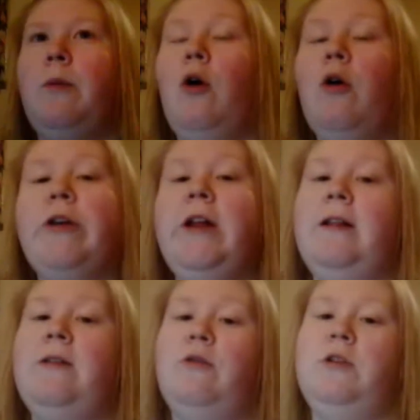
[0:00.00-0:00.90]
But all you need
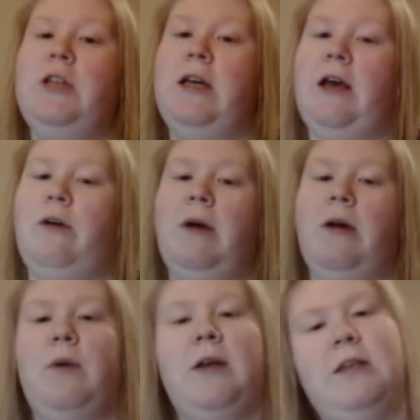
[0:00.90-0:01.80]
to do is check out
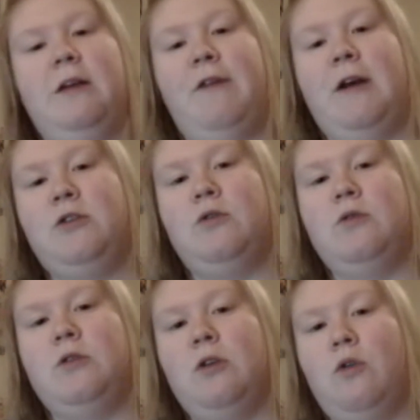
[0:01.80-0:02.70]
my We See
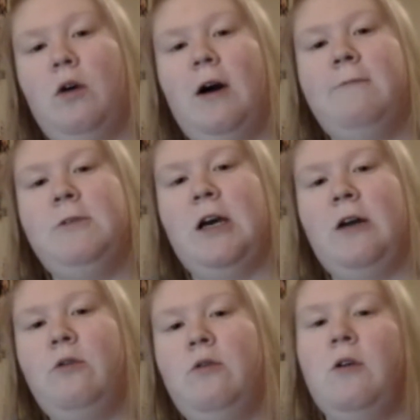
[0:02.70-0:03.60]
Festivals collab
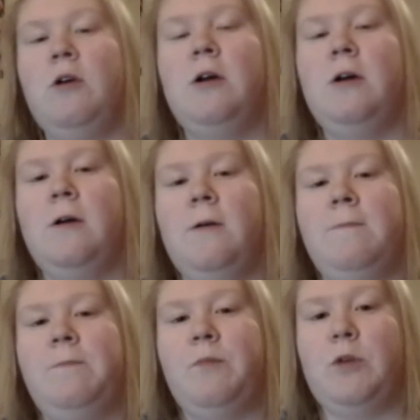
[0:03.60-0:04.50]
channel,
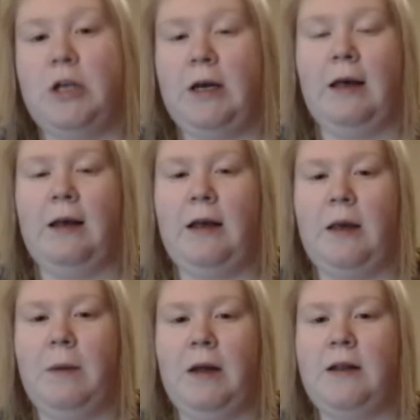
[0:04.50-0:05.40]
which I highly
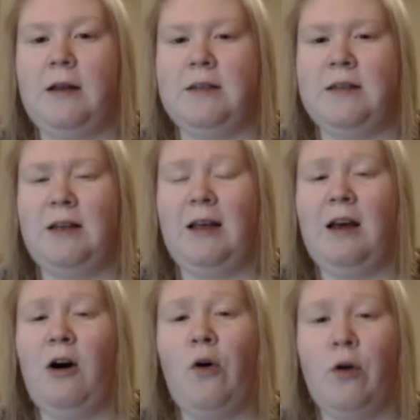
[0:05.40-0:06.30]
recommend because it's
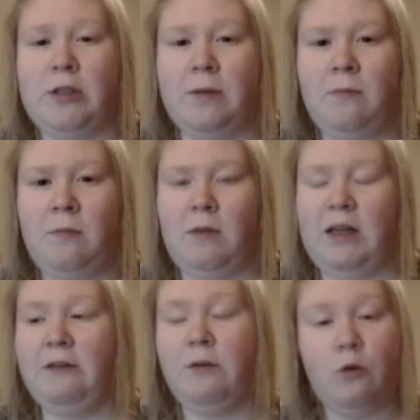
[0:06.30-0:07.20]
awesome.
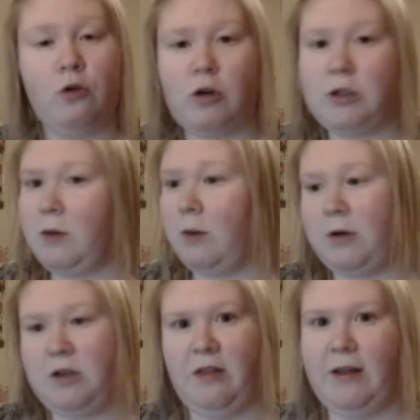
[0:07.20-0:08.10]
Even more awesome
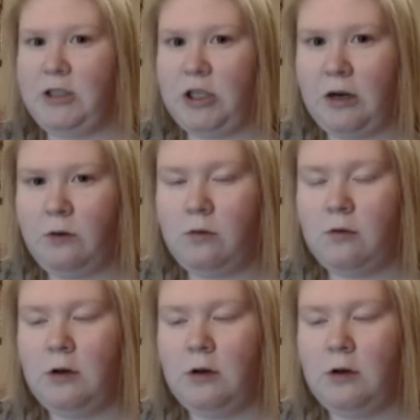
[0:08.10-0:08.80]
compared to this channel,